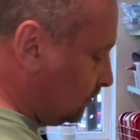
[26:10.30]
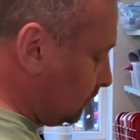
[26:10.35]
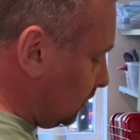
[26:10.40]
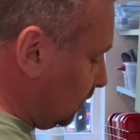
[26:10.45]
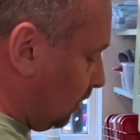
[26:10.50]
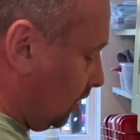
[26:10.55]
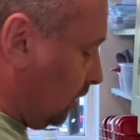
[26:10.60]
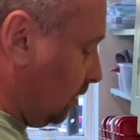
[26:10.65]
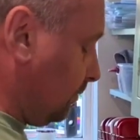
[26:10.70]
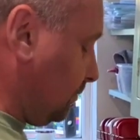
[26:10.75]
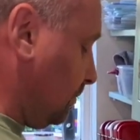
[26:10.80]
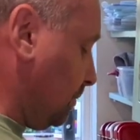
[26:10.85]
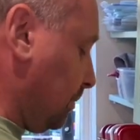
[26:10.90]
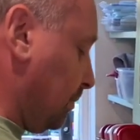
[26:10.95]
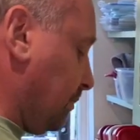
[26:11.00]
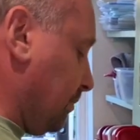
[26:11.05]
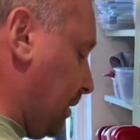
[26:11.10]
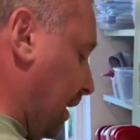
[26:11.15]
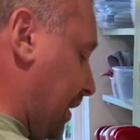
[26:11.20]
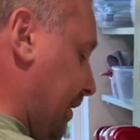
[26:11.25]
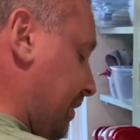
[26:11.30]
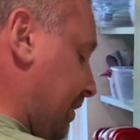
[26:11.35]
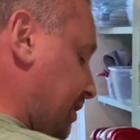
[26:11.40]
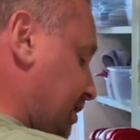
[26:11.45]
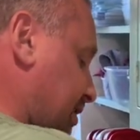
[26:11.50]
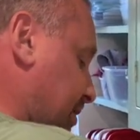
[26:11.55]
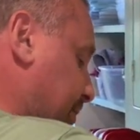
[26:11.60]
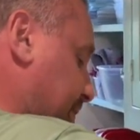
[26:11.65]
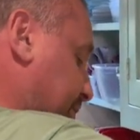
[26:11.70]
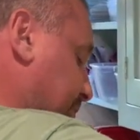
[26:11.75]
Oh, that
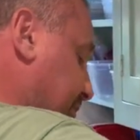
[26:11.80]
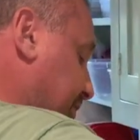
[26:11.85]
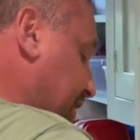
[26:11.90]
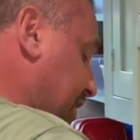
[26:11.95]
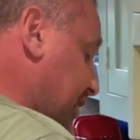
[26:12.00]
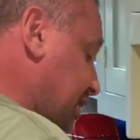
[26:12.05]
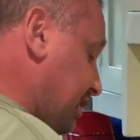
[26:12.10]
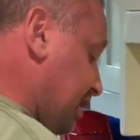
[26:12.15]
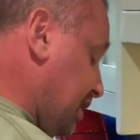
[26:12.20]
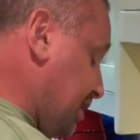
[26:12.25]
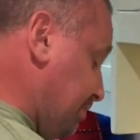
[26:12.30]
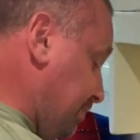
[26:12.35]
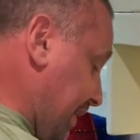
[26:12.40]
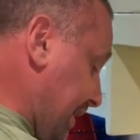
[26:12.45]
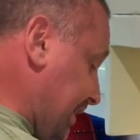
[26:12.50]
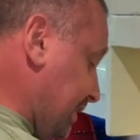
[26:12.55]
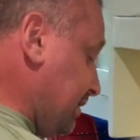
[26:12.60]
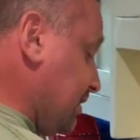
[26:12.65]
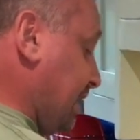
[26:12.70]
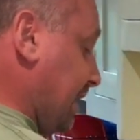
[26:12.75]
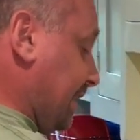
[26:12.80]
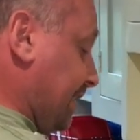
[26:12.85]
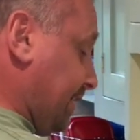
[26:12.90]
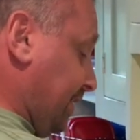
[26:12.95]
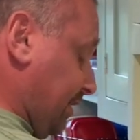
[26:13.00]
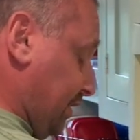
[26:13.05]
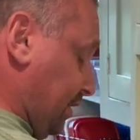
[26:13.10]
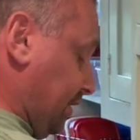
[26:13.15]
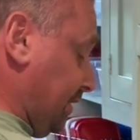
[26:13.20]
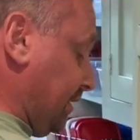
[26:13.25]
is
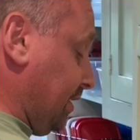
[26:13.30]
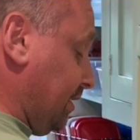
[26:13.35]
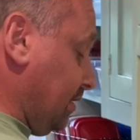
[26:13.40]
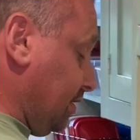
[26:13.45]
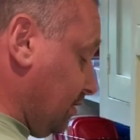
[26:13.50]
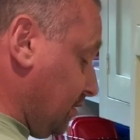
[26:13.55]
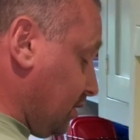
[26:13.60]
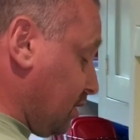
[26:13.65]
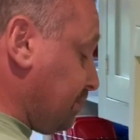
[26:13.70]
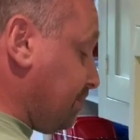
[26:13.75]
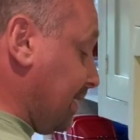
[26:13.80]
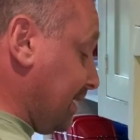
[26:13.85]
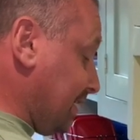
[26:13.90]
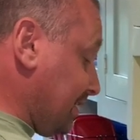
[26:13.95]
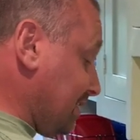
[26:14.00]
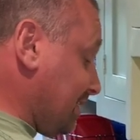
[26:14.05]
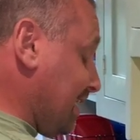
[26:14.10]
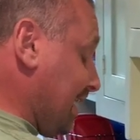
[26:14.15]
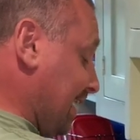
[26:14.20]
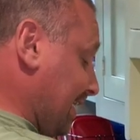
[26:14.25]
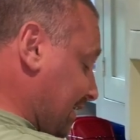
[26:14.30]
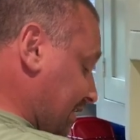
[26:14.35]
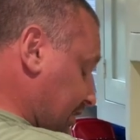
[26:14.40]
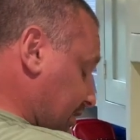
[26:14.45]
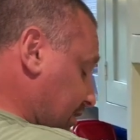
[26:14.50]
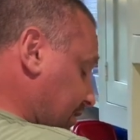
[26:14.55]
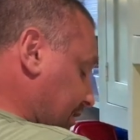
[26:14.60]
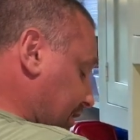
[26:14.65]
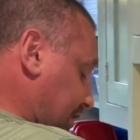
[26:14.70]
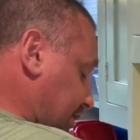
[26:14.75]
spectacularly
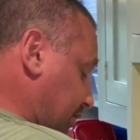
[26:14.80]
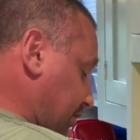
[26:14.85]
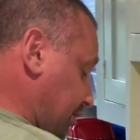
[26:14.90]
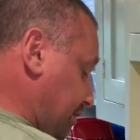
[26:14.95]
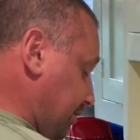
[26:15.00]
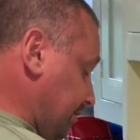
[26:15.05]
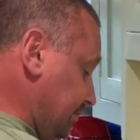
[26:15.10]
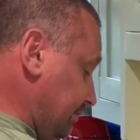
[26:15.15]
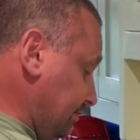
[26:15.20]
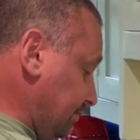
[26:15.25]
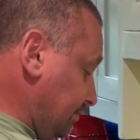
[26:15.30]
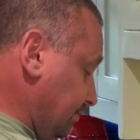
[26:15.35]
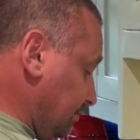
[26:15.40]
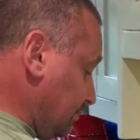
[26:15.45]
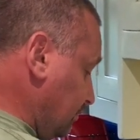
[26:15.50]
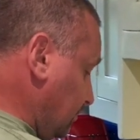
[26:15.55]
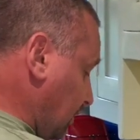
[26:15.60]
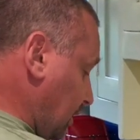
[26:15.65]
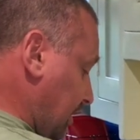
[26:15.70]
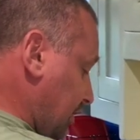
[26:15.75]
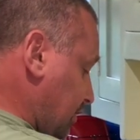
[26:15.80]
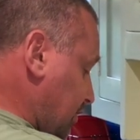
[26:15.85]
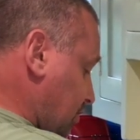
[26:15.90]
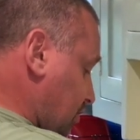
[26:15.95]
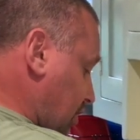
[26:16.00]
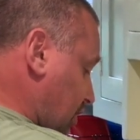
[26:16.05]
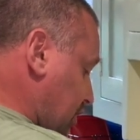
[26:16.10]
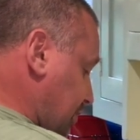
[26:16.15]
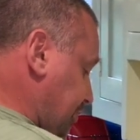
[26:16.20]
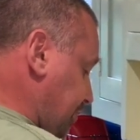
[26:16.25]
good. It's
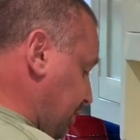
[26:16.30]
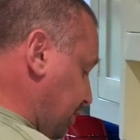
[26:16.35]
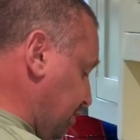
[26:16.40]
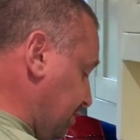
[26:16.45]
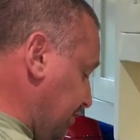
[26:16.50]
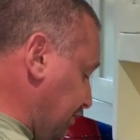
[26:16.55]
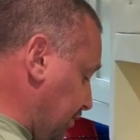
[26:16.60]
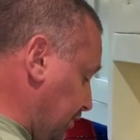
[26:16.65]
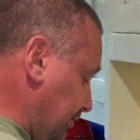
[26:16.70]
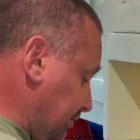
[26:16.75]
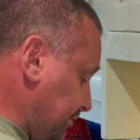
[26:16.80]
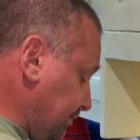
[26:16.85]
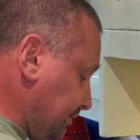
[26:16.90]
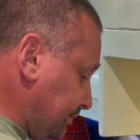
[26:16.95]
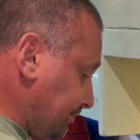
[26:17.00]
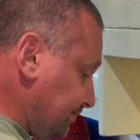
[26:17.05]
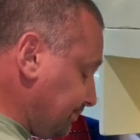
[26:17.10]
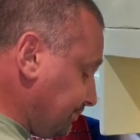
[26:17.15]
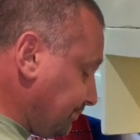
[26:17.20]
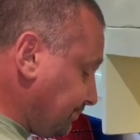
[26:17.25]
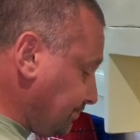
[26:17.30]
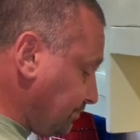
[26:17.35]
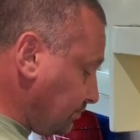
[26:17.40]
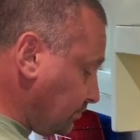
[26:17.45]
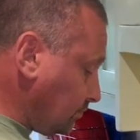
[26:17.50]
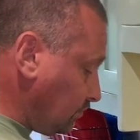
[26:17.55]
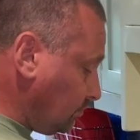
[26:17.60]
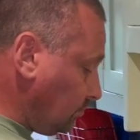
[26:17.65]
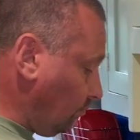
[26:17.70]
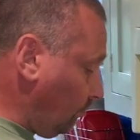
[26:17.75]
just beautiful.
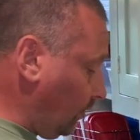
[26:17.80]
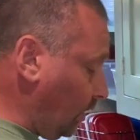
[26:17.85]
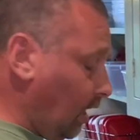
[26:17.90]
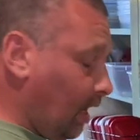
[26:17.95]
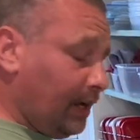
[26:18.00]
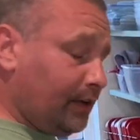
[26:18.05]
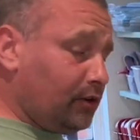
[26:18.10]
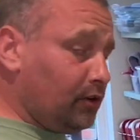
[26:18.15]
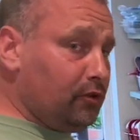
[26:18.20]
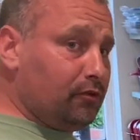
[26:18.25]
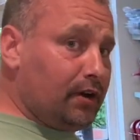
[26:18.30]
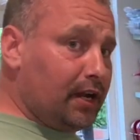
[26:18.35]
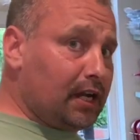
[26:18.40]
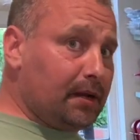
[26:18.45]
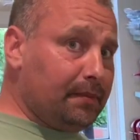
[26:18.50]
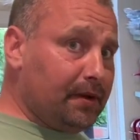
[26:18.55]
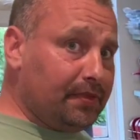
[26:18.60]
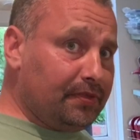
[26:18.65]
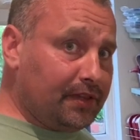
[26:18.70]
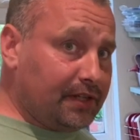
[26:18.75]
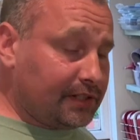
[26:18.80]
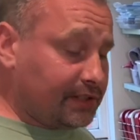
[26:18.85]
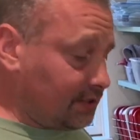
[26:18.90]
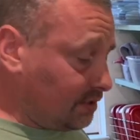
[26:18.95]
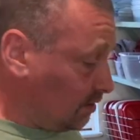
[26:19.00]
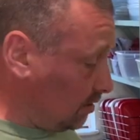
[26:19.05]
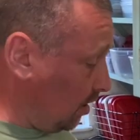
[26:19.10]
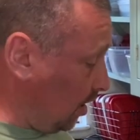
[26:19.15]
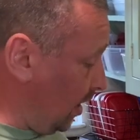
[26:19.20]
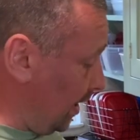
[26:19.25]
I couldn't recommend this
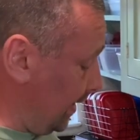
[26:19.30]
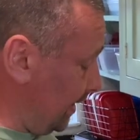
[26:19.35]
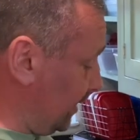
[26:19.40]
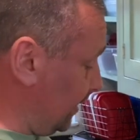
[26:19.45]
highly